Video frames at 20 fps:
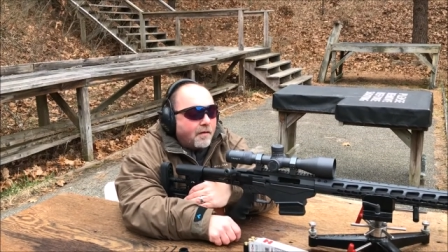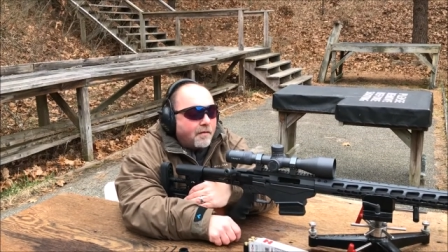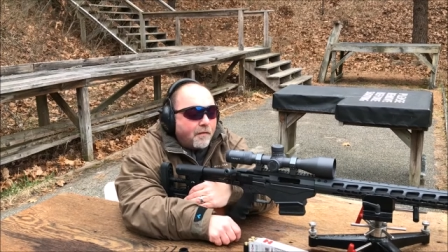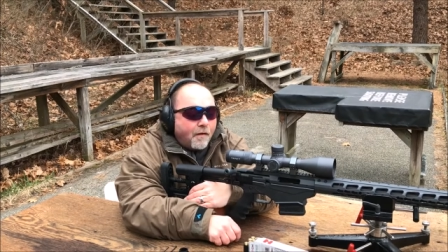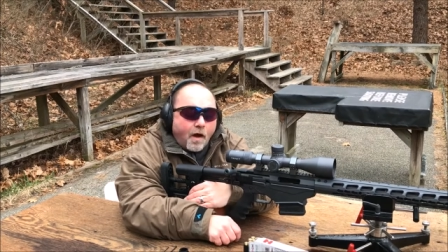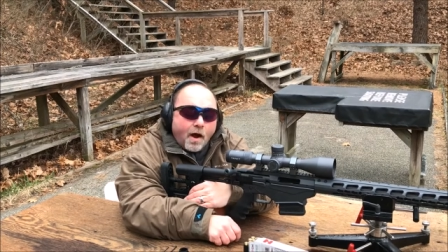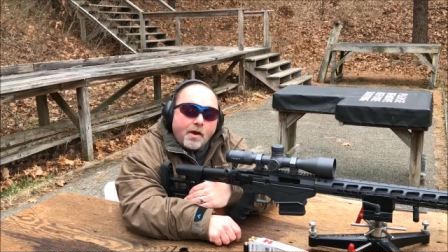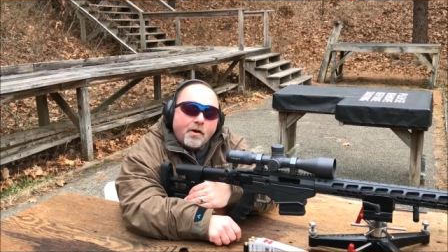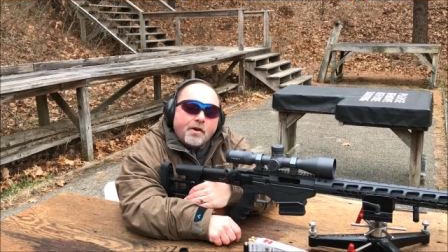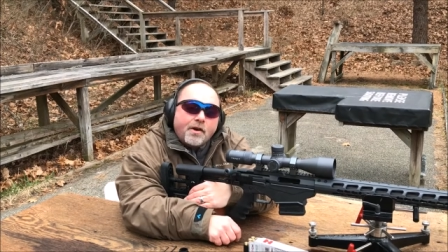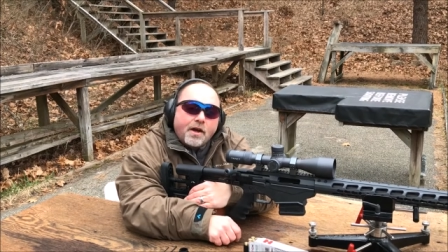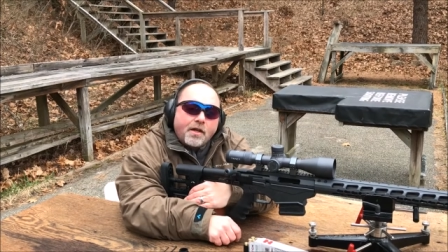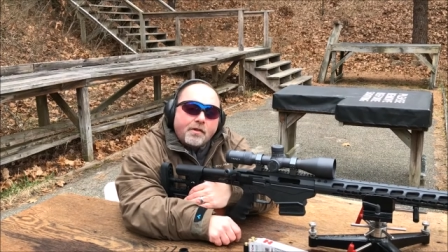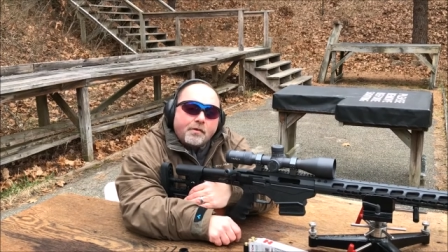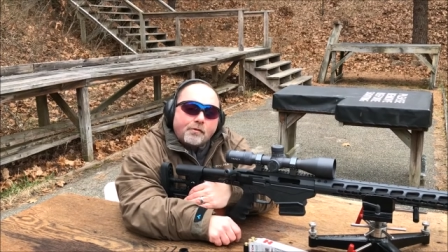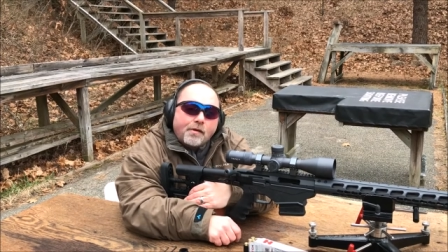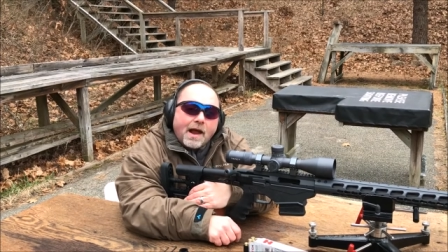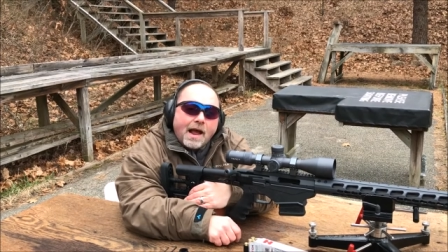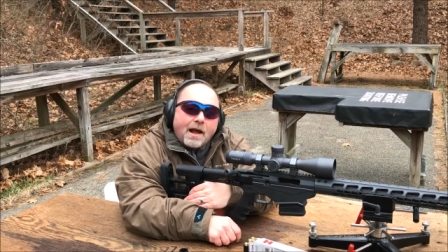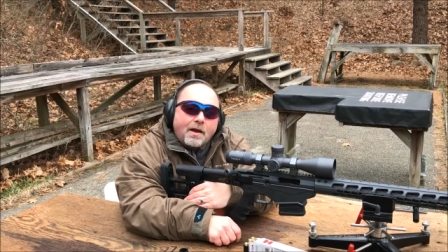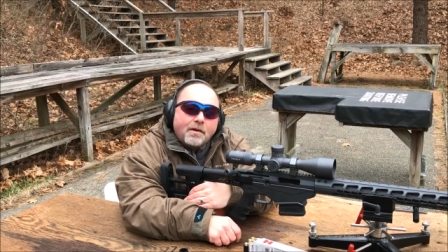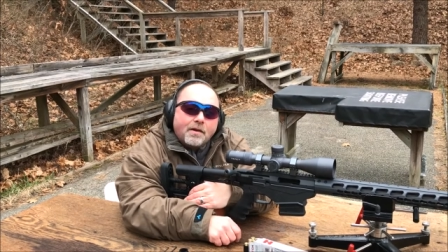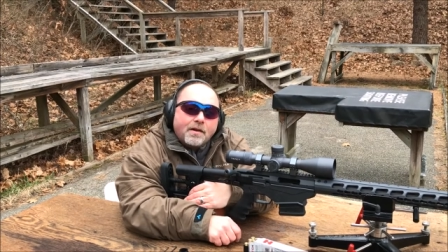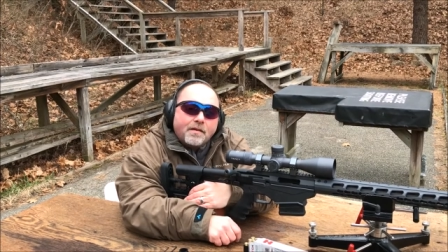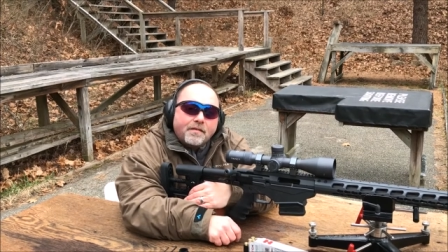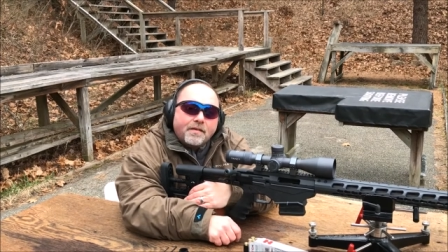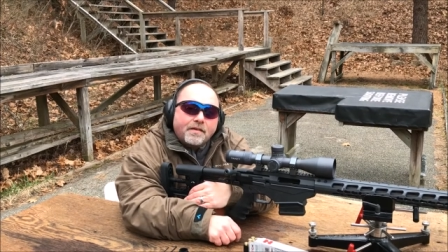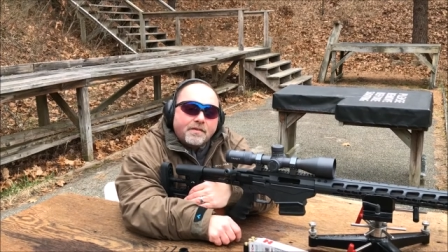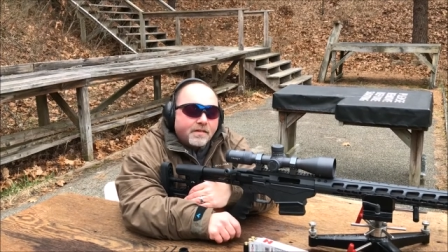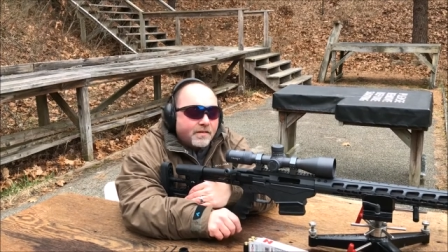fire another round,
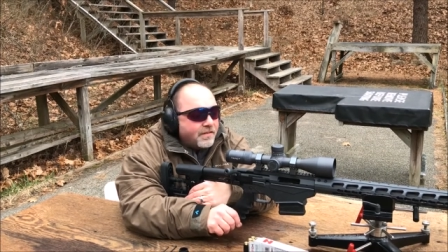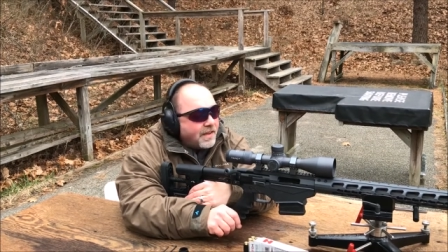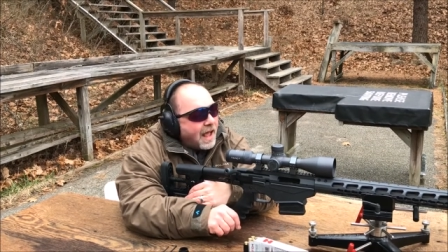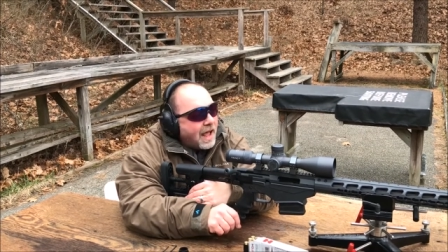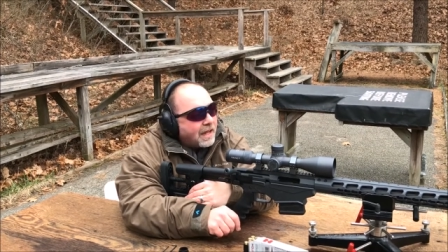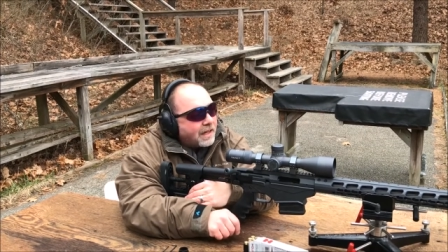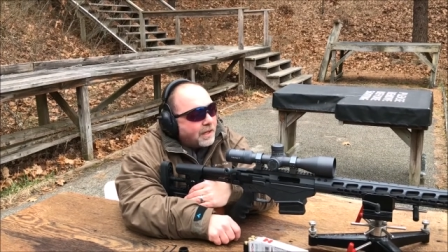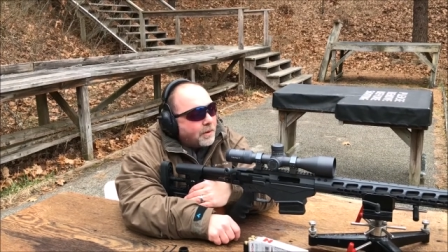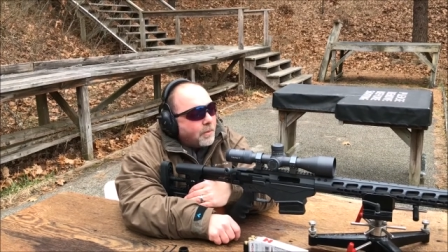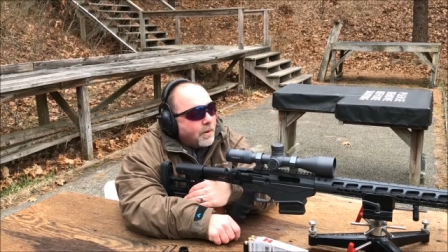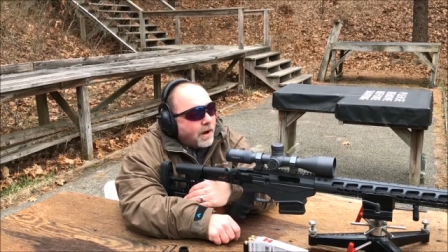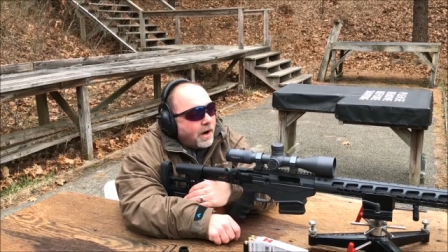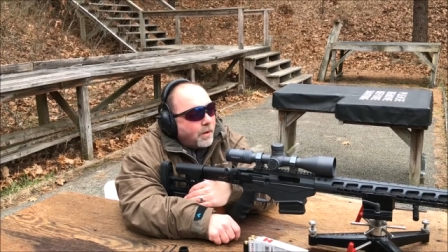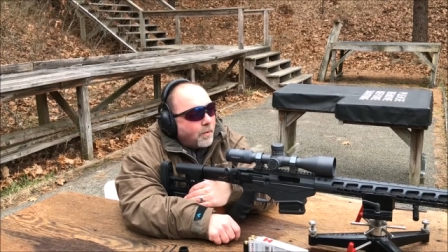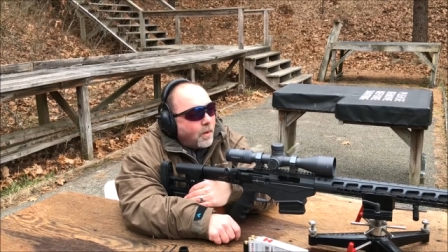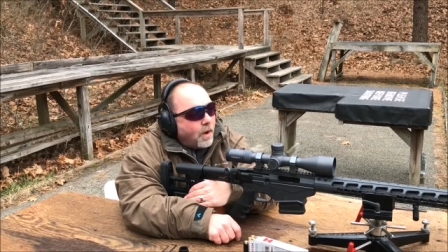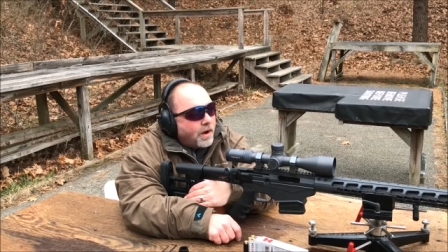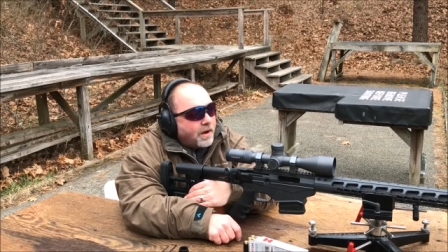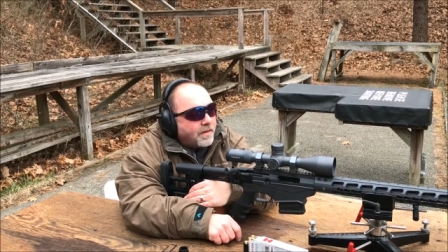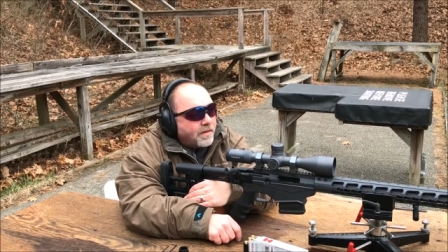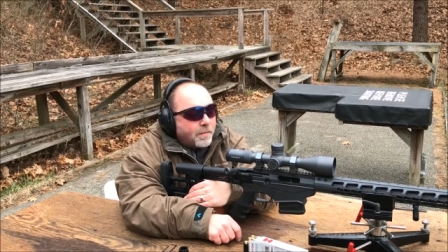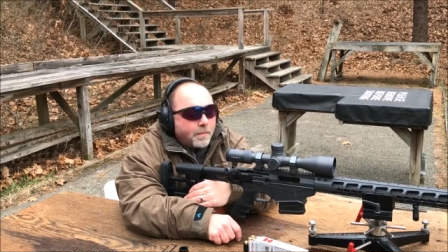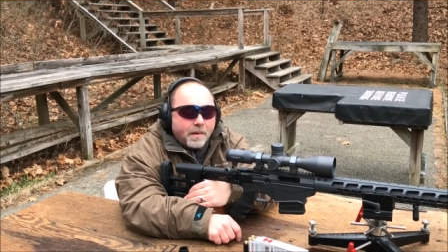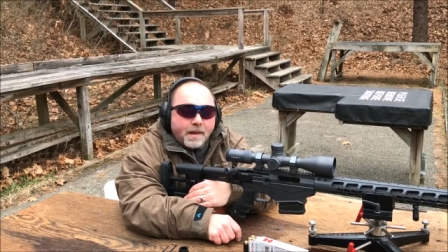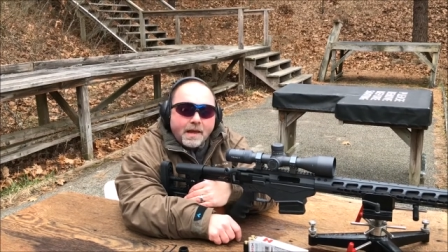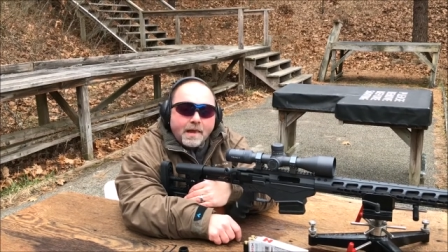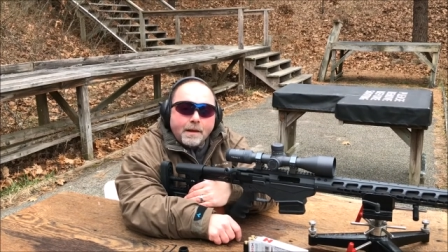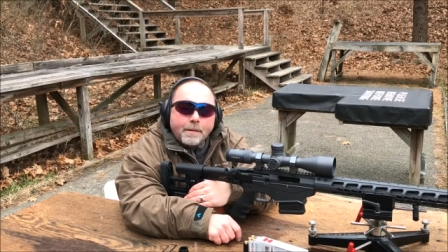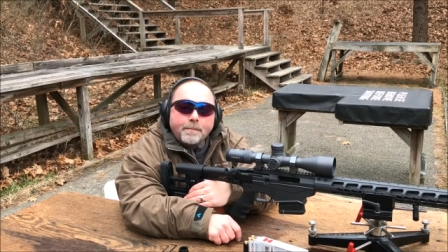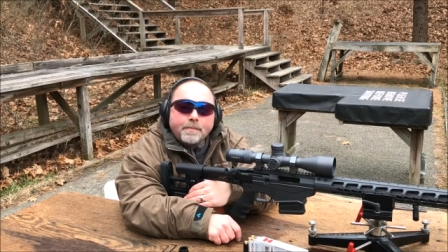and if it's exactly where I want it to
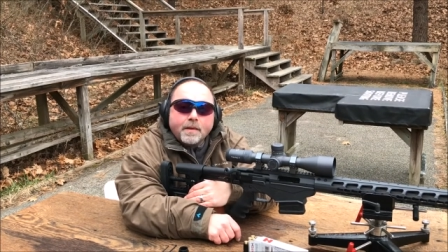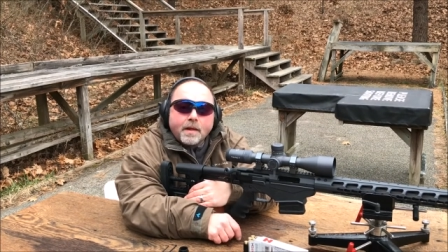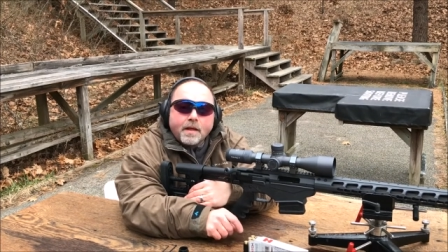be,